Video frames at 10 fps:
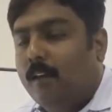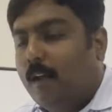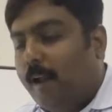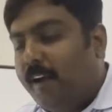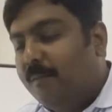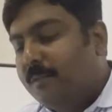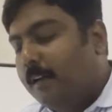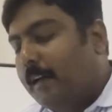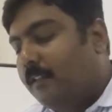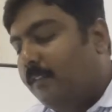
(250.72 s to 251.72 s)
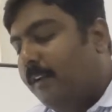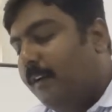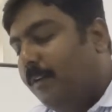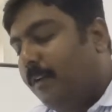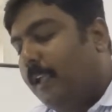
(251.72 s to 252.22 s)
Items are classified
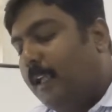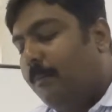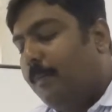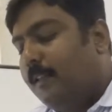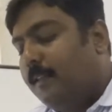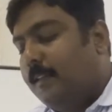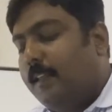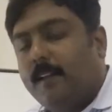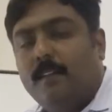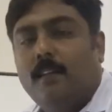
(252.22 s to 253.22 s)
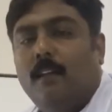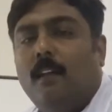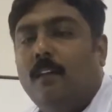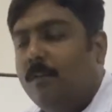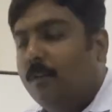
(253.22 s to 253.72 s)
into A, B, C, X.
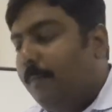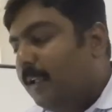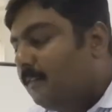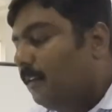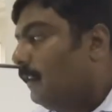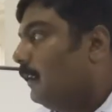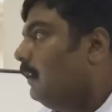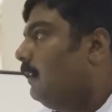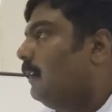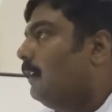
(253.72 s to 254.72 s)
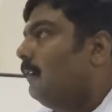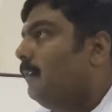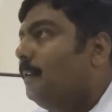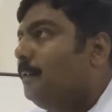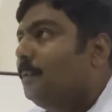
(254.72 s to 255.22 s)
So based on that, we
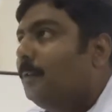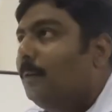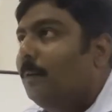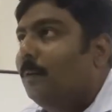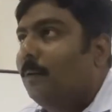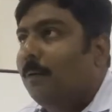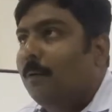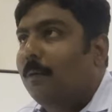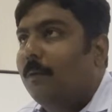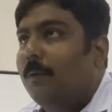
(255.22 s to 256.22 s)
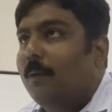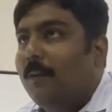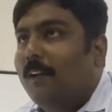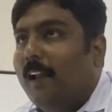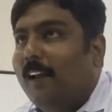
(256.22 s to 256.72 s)
used to
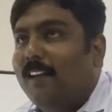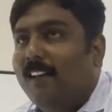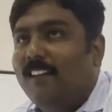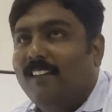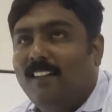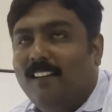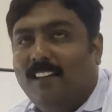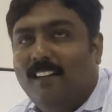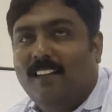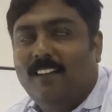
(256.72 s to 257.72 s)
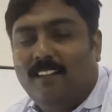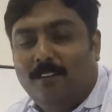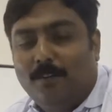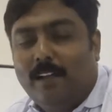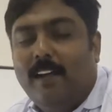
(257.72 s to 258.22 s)
categorize
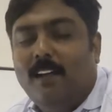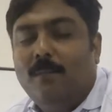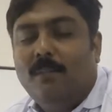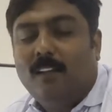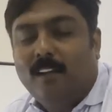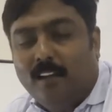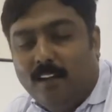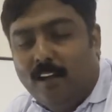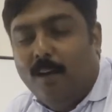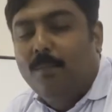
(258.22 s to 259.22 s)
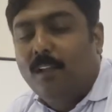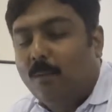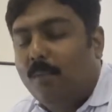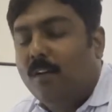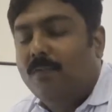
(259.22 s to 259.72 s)
those items and keep the
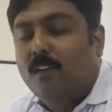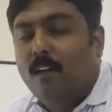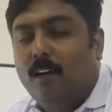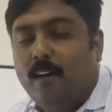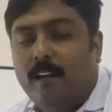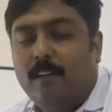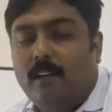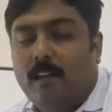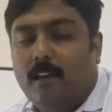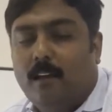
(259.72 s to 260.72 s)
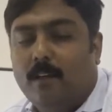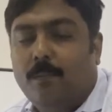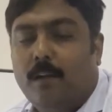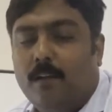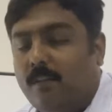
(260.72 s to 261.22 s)
number of days as
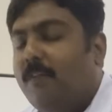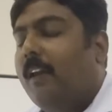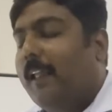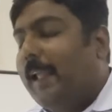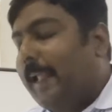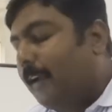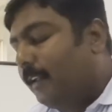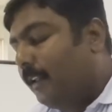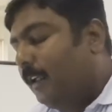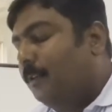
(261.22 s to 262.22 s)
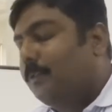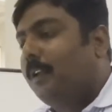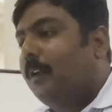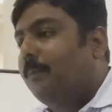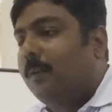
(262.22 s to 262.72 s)
per it. So for A category, I used to
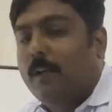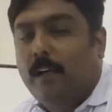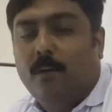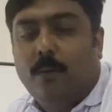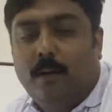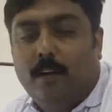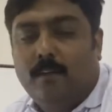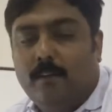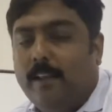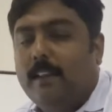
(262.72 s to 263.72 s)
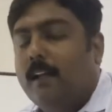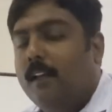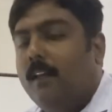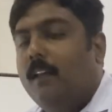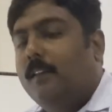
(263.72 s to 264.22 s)
keep 10 to 12 days like that.
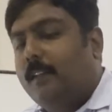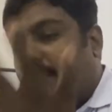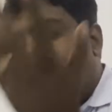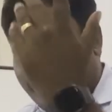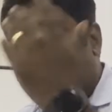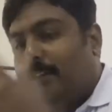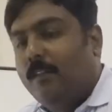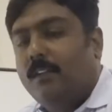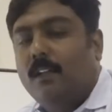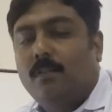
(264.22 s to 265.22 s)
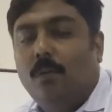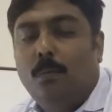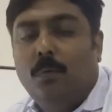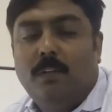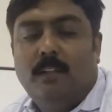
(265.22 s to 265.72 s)
For X, which are slow
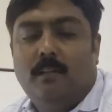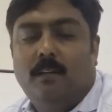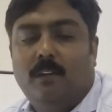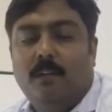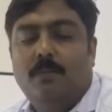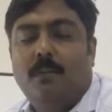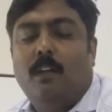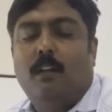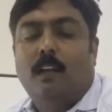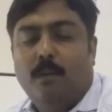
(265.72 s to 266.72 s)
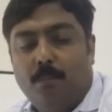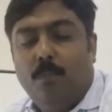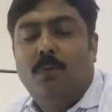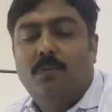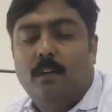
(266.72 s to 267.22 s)
movers, we used to keep
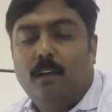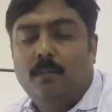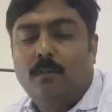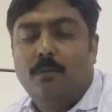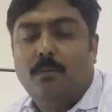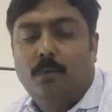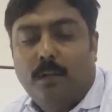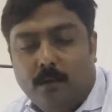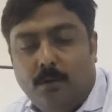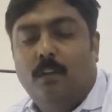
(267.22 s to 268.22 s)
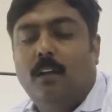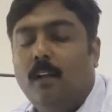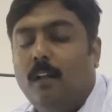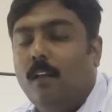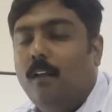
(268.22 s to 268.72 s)
more stocks to look it good
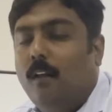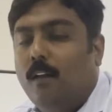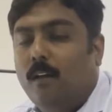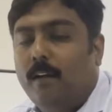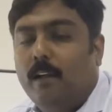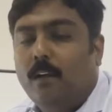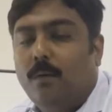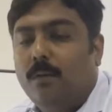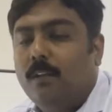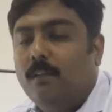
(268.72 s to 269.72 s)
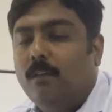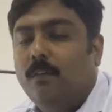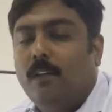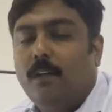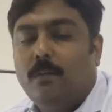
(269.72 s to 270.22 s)
in the counters. So
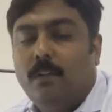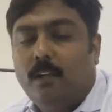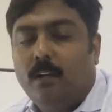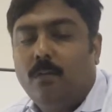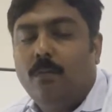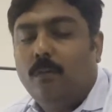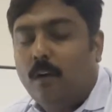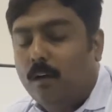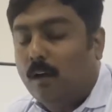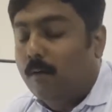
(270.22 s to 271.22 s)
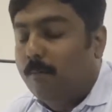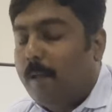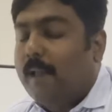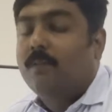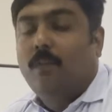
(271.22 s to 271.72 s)
we used to keep at
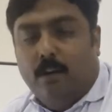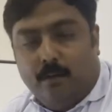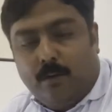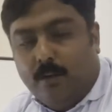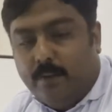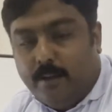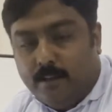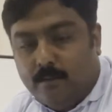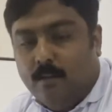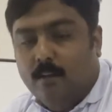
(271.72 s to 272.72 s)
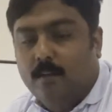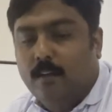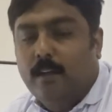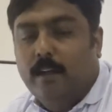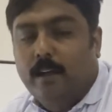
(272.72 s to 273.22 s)
max 40-45 days stocks in
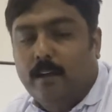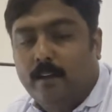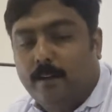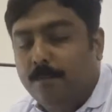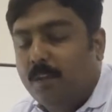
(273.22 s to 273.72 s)
that category.